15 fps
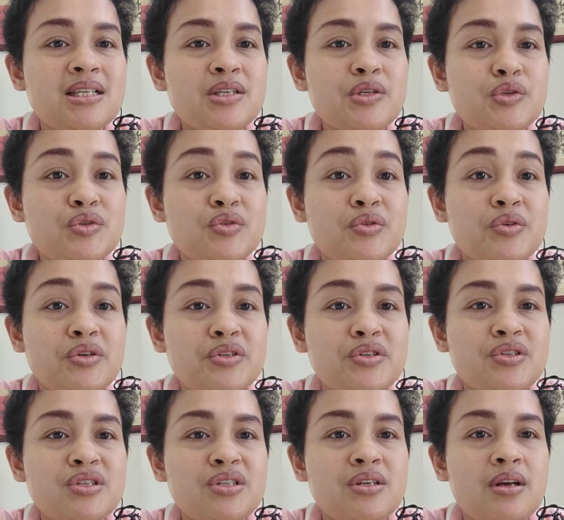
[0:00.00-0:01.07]

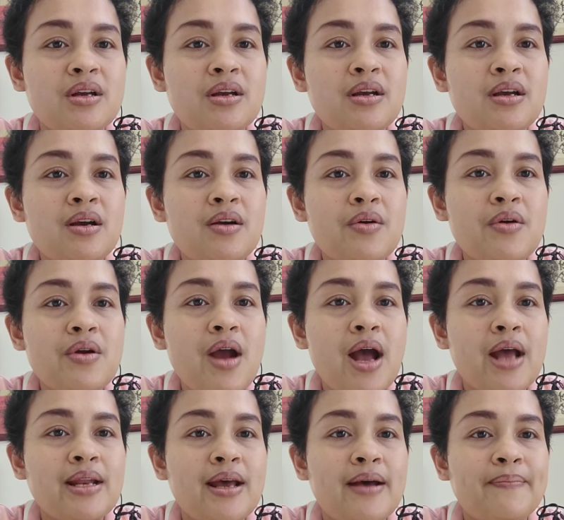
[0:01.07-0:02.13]
search or
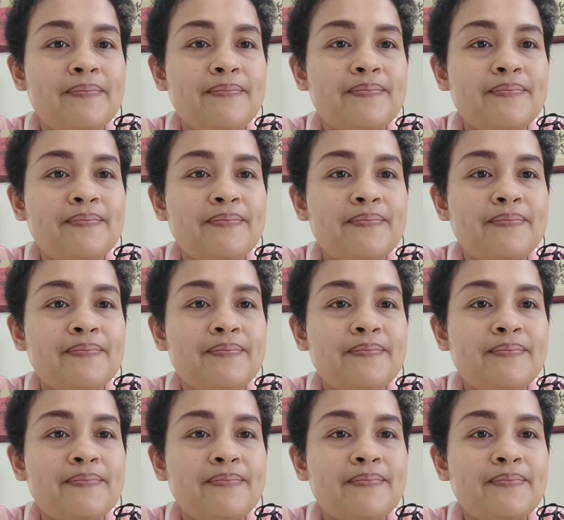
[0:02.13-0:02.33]
hanap